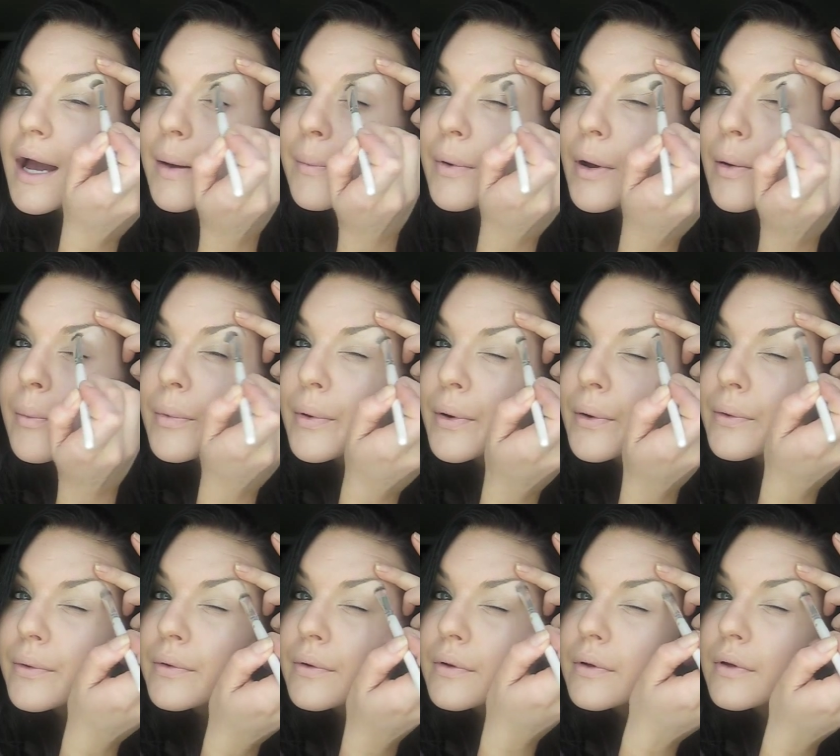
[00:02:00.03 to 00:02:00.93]
eyebrow
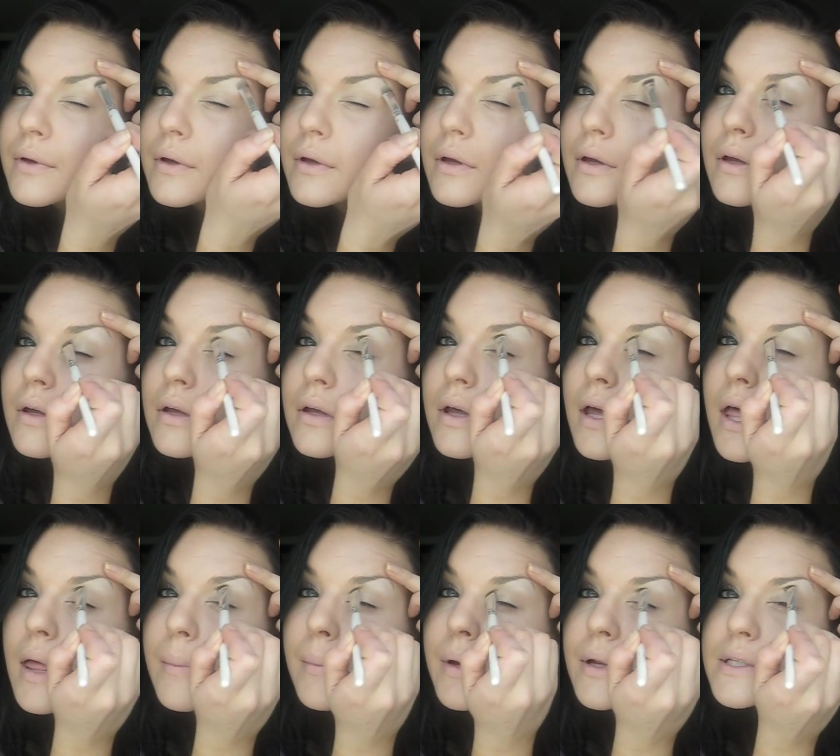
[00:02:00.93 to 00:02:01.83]
bone.
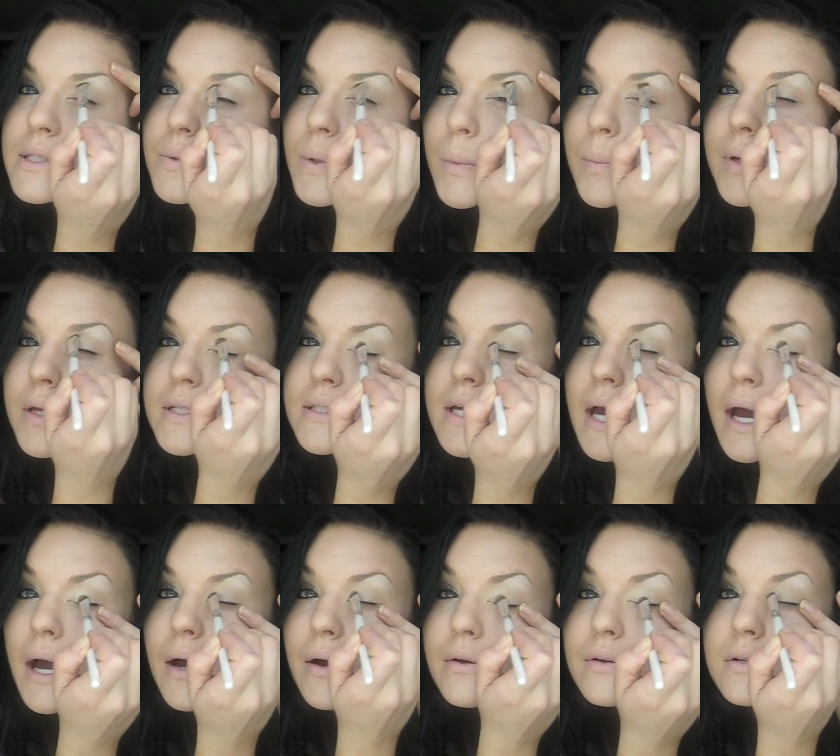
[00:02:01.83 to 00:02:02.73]
I'm going to sweep it
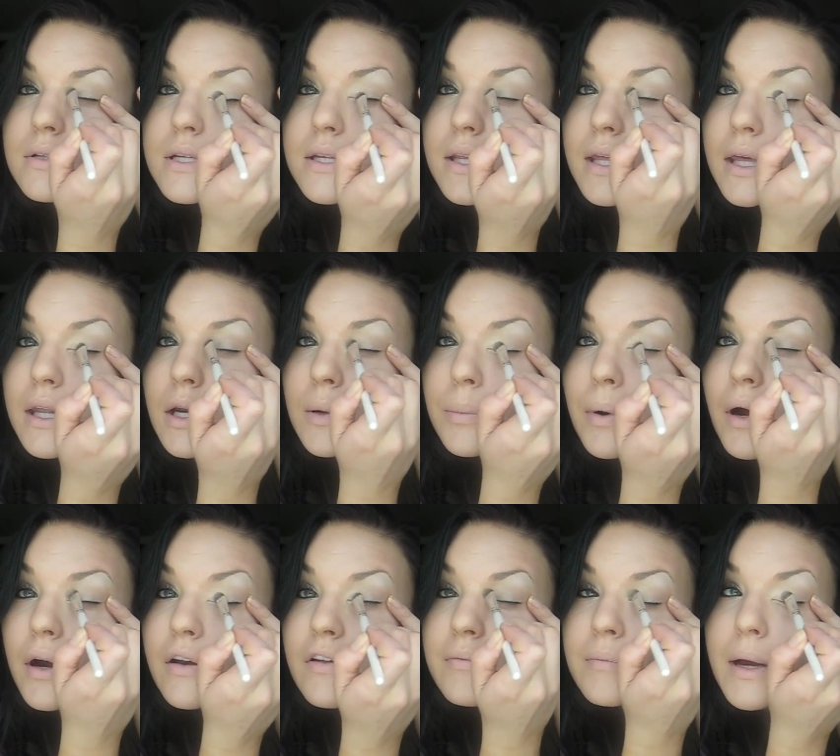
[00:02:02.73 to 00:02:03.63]
down to the inner
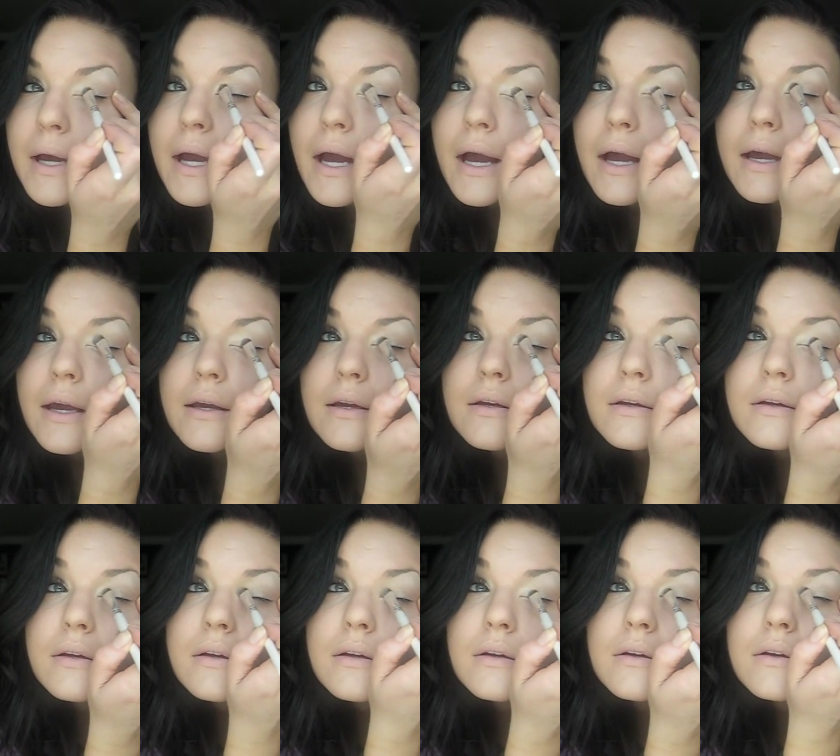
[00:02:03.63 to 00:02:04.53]
part of my eye
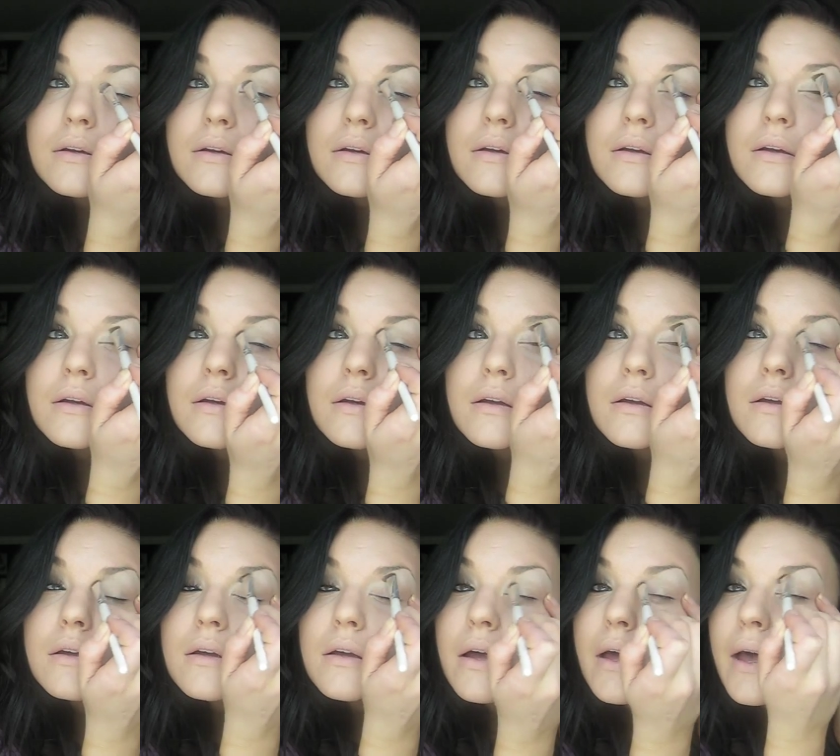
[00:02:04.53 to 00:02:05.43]

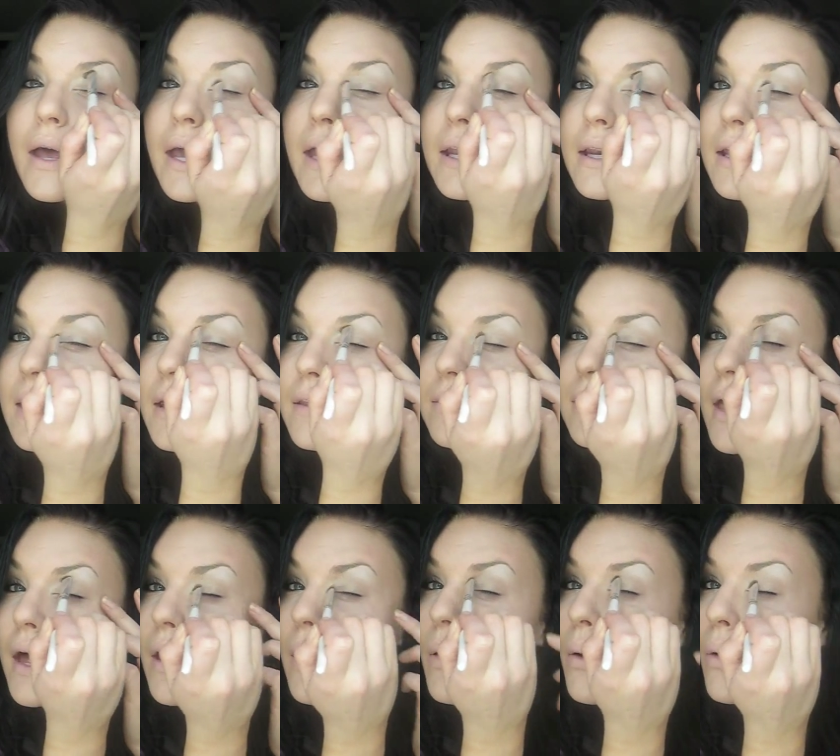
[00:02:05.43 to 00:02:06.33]
and hit
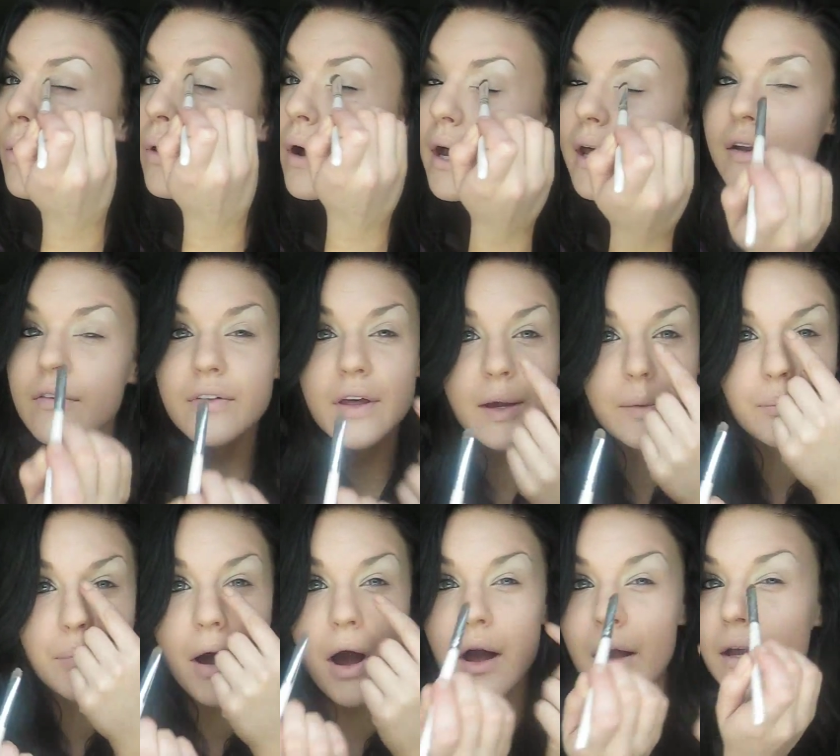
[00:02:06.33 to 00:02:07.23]
that whole kind of
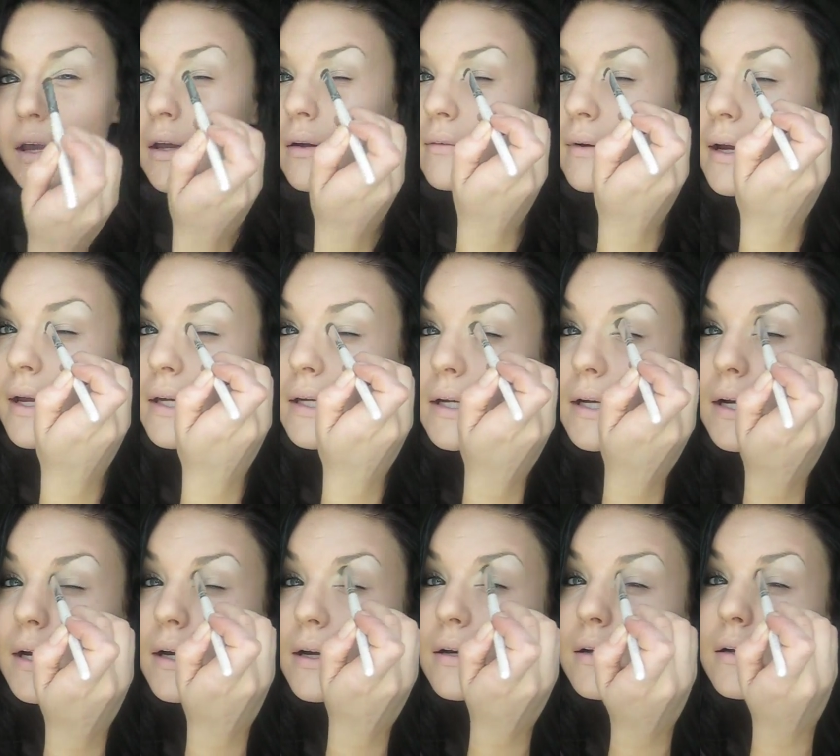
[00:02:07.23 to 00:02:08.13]
like pocket right
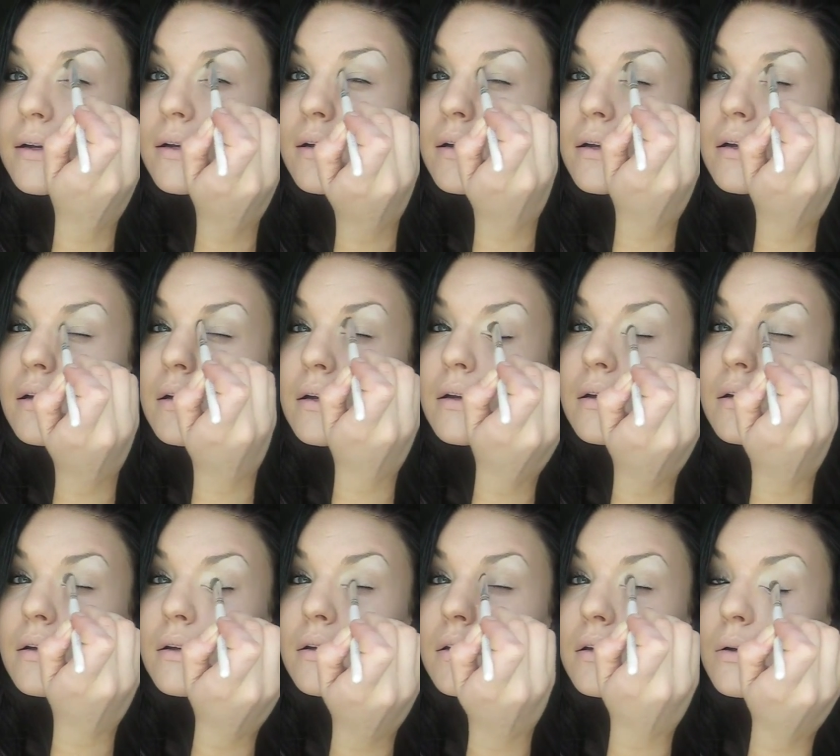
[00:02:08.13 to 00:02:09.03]
here
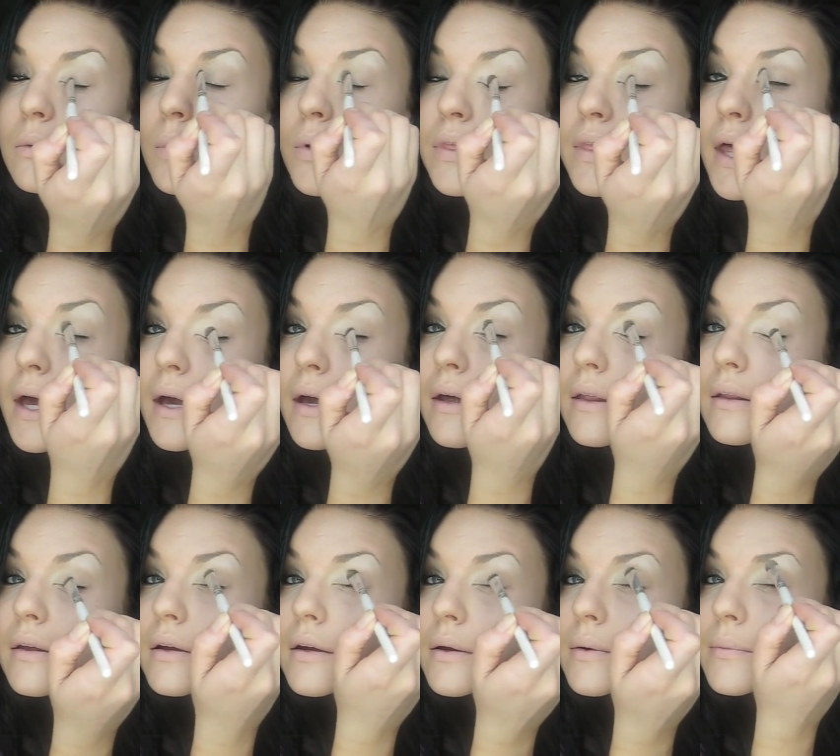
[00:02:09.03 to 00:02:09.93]
with that
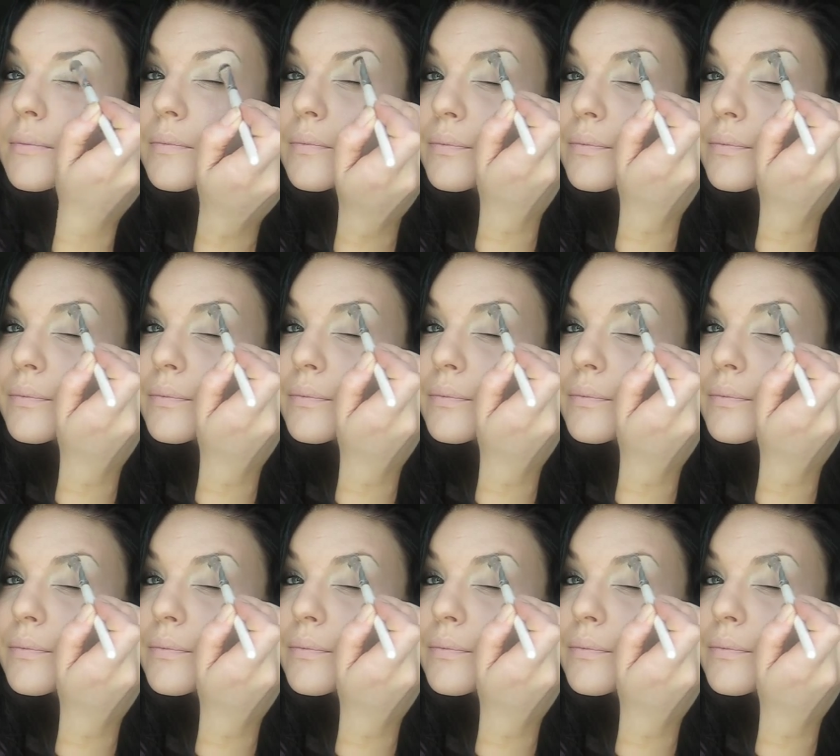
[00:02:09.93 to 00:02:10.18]
color.